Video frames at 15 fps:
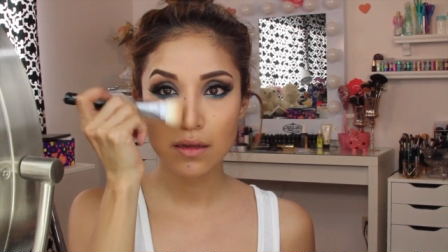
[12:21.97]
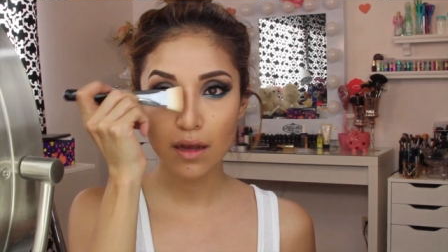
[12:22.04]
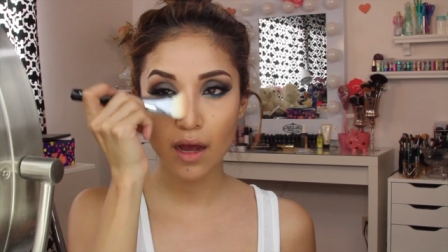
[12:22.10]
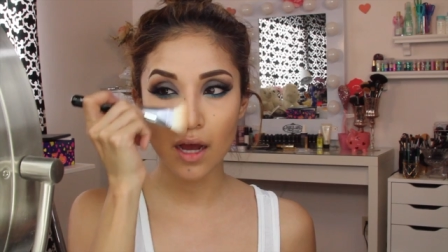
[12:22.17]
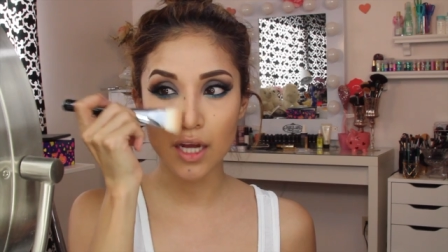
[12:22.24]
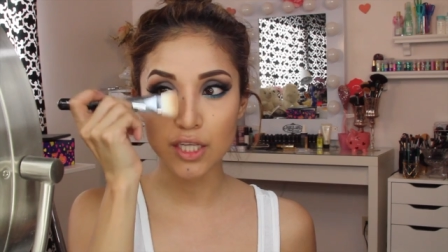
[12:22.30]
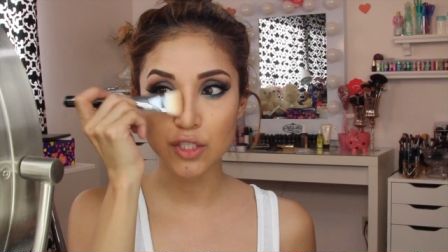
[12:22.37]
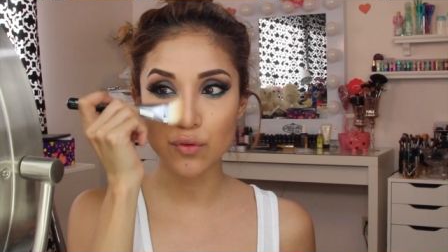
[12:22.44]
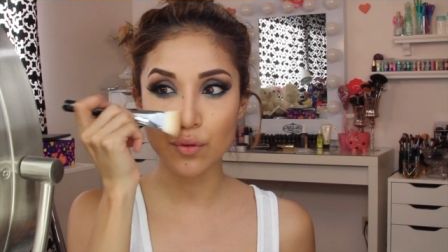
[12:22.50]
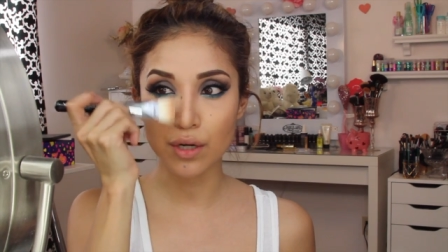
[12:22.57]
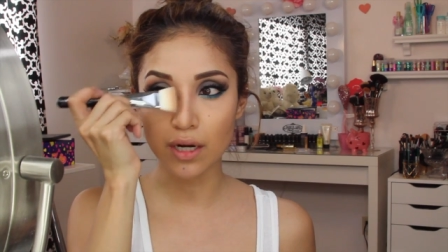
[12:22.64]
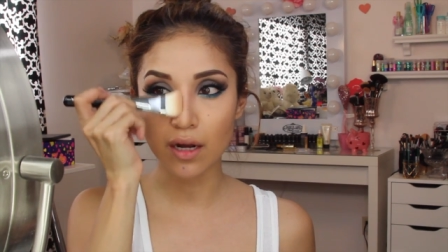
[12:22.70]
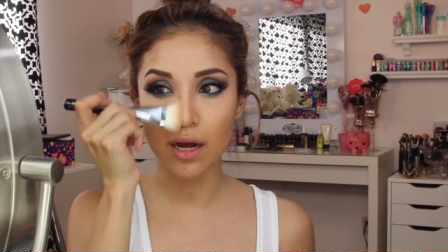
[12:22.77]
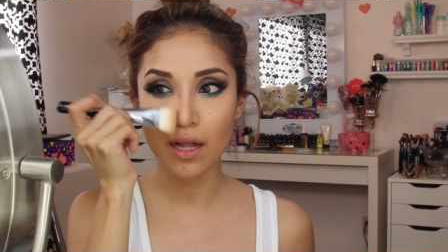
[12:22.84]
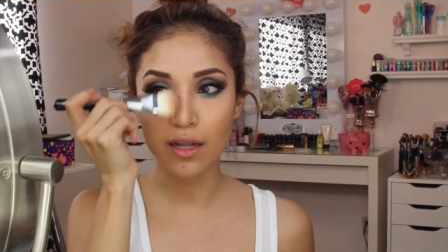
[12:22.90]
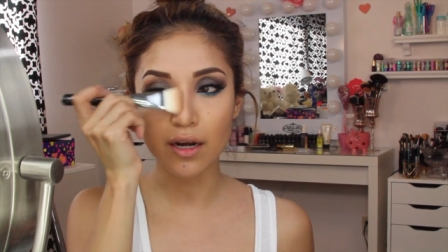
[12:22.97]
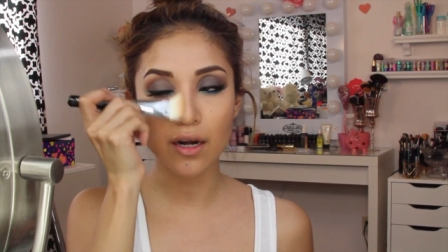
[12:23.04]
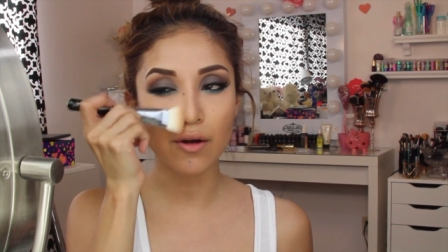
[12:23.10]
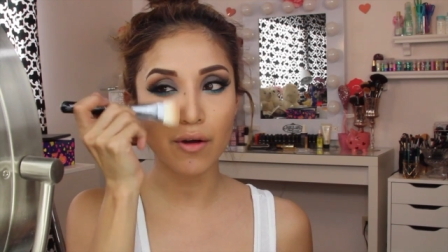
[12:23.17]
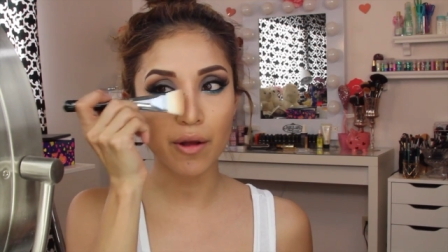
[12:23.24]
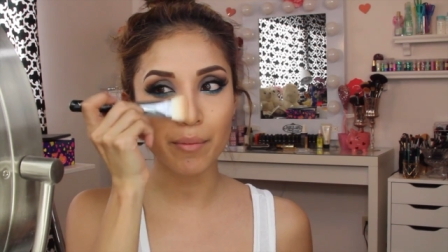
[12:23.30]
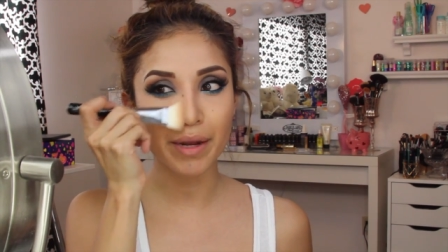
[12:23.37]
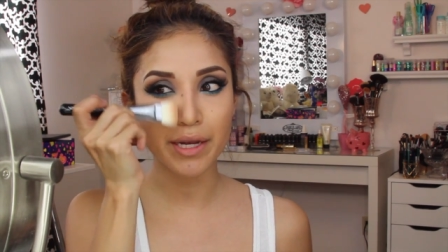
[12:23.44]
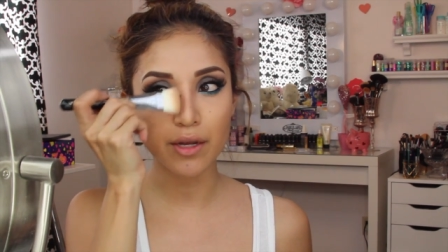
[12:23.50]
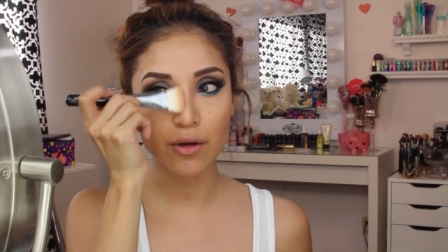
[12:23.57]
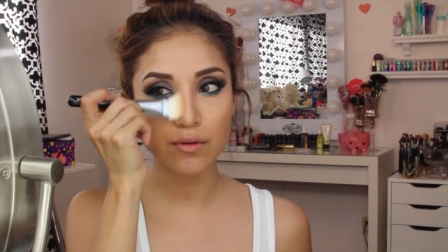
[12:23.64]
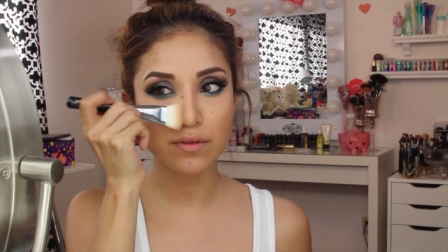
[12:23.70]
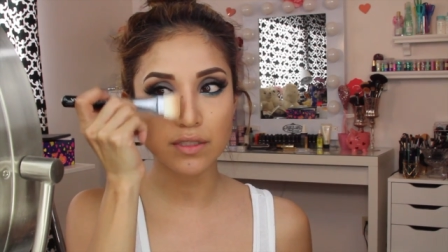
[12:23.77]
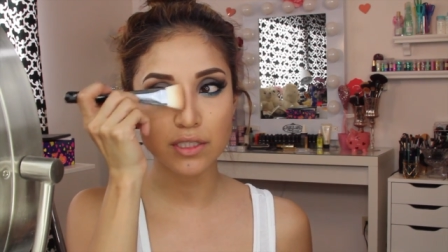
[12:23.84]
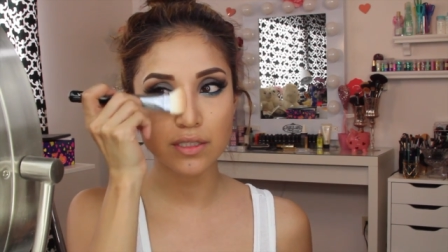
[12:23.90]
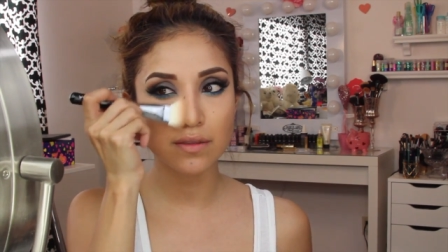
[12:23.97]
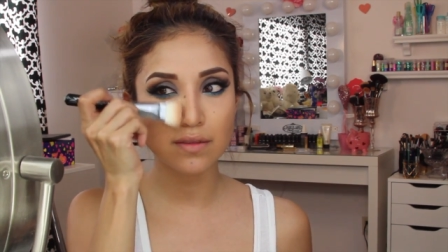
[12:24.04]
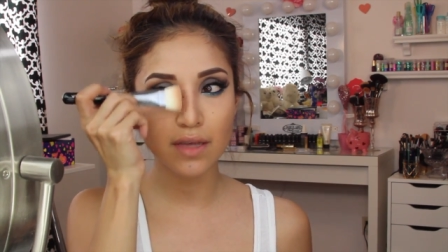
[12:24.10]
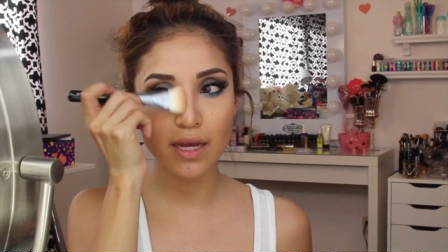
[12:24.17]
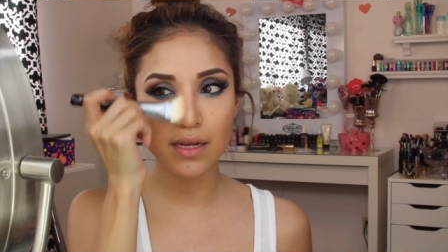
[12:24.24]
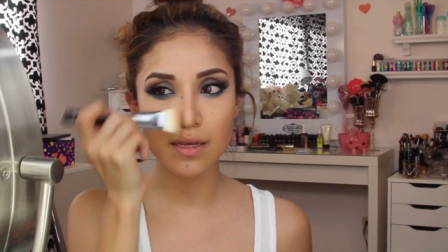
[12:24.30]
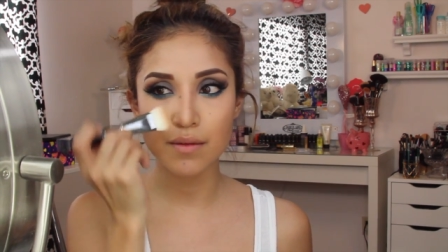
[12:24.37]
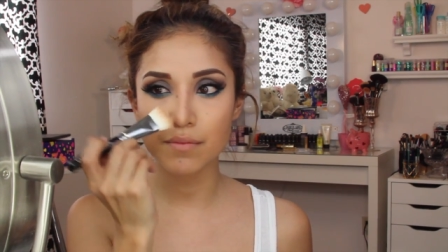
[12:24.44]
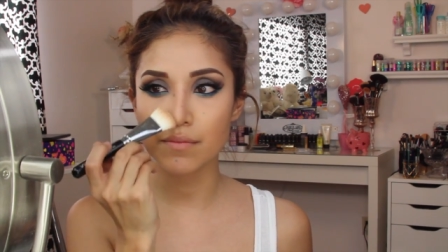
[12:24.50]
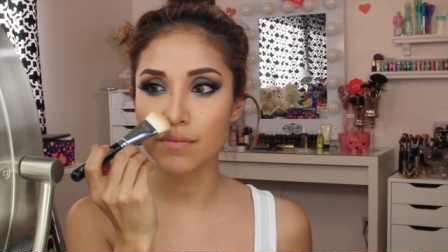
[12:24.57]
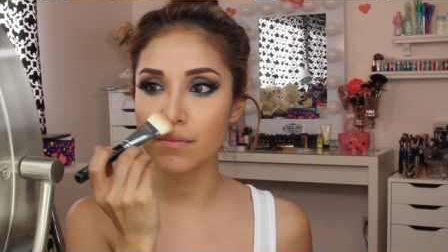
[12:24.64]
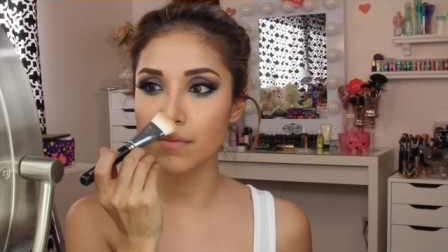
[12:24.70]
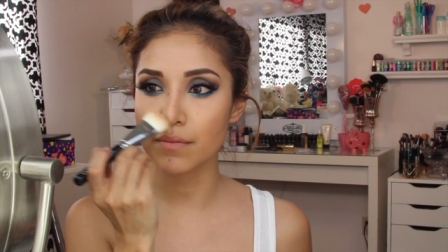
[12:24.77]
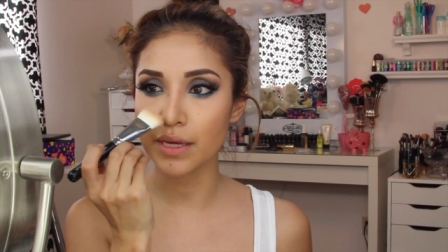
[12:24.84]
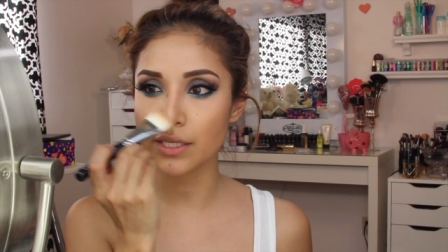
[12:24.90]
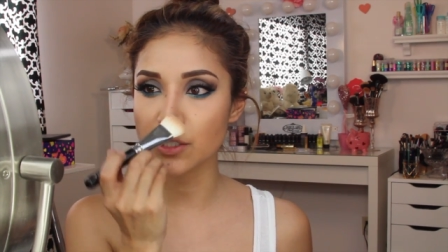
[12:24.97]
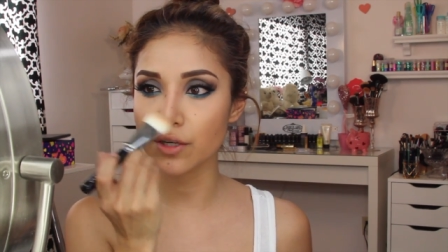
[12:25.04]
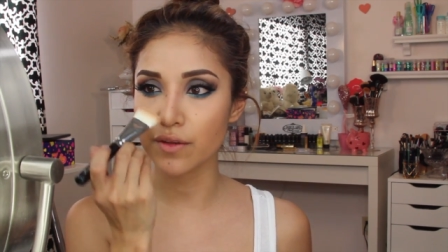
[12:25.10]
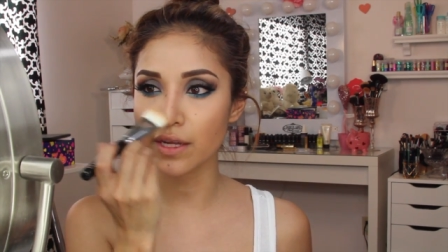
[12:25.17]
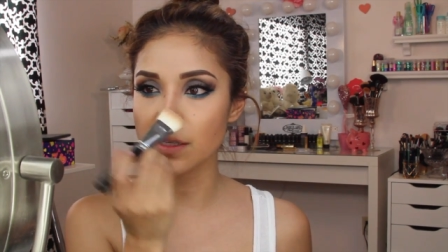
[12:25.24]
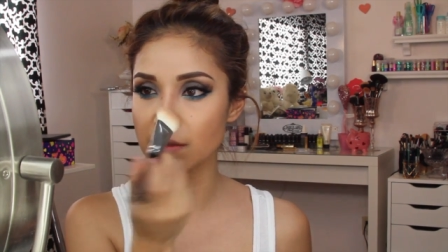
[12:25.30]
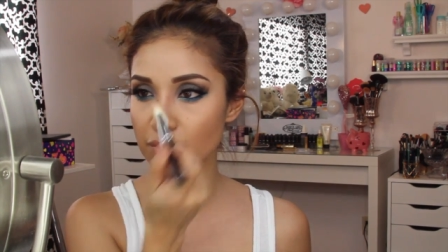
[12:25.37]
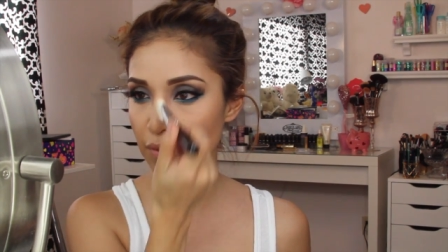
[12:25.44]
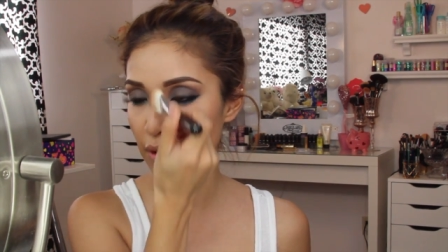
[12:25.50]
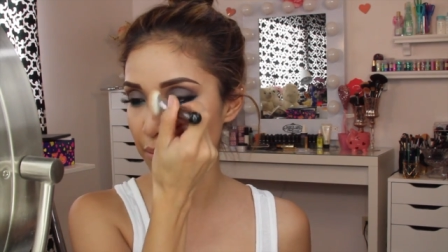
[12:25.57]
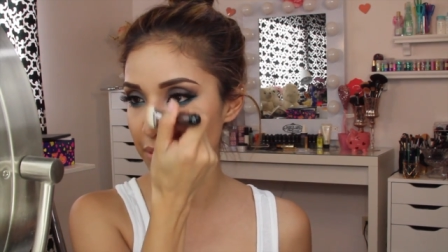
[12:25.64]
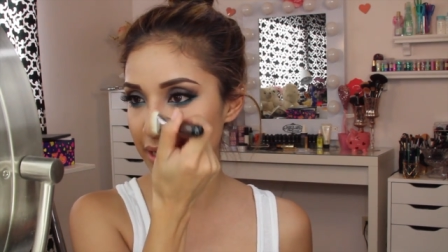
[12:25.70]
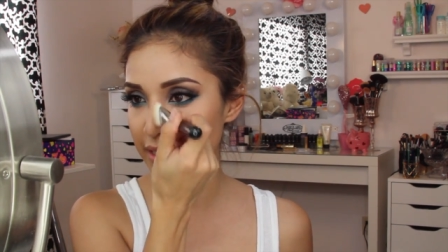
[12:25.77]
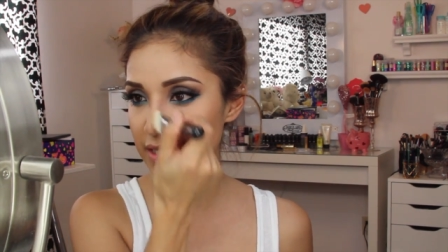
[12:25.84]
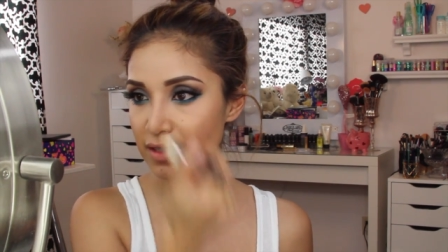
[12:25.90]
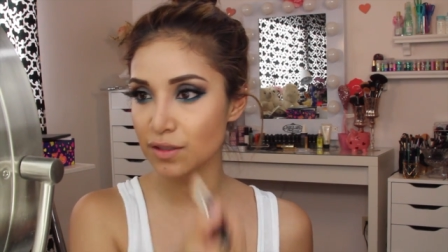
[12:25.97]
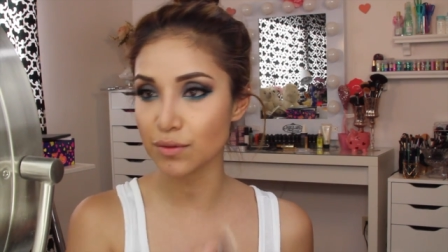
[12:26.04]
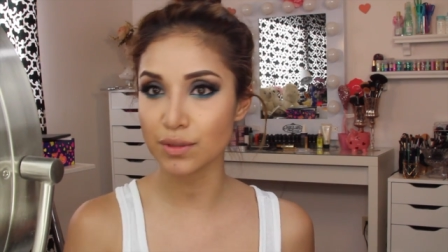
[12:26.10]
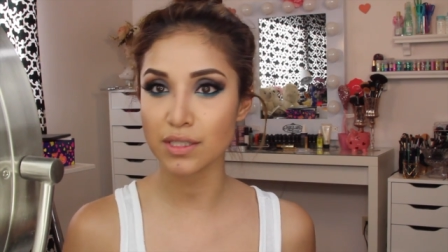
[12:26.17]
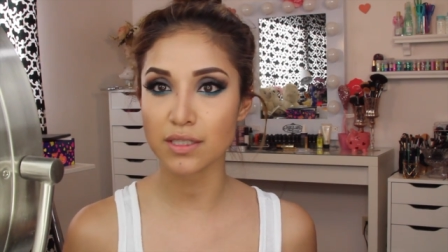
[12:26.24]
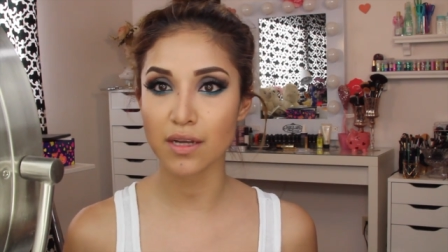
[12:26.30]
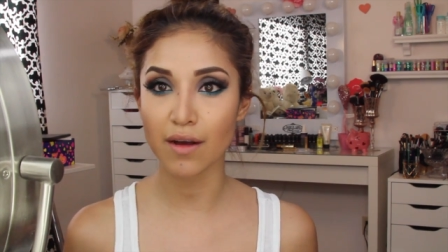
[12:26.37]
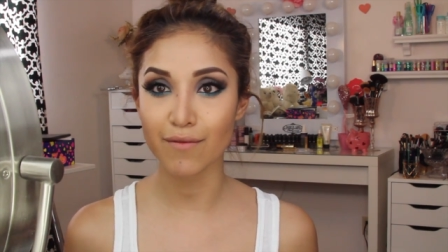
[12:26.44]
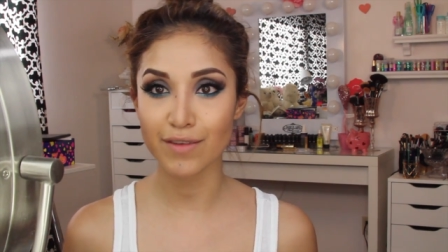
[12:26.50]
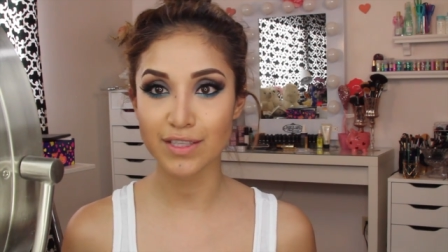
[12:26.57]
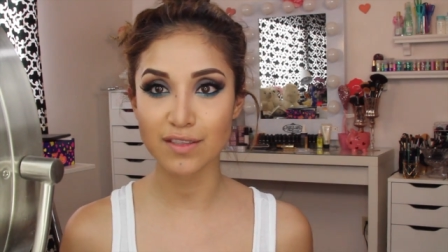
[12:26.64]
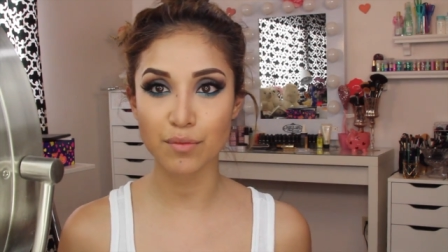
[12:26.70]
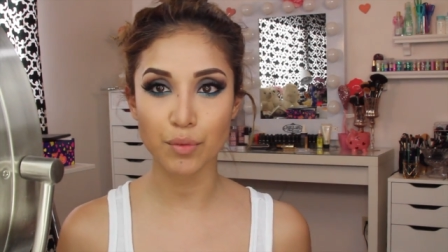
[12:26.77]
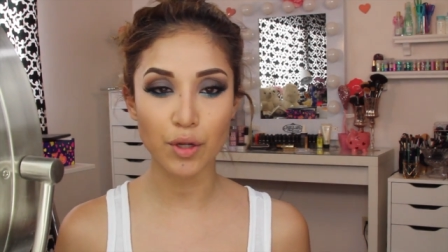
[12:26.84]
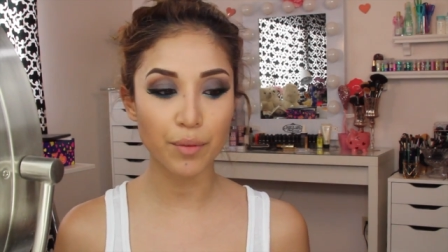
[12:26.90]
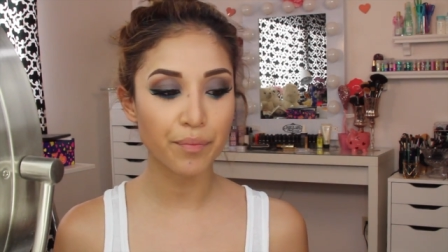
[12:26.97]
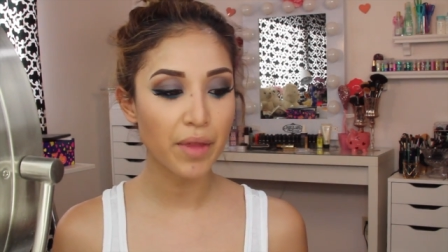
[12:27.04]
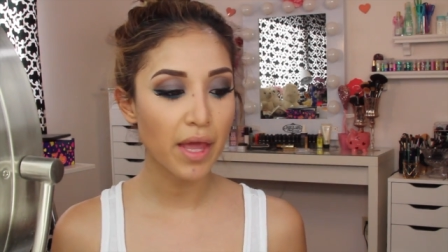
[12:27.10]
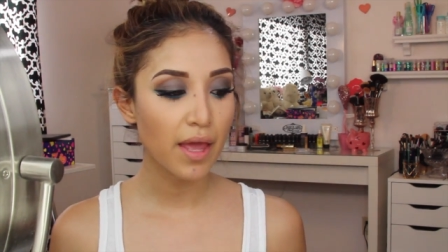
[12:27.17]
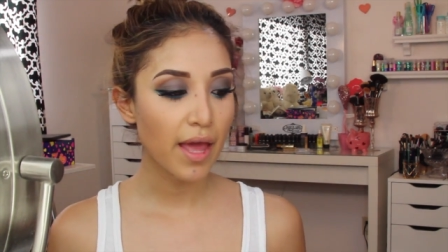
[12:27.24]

contour color around my nose and just kind of make sure that it's well blended so it's not visible.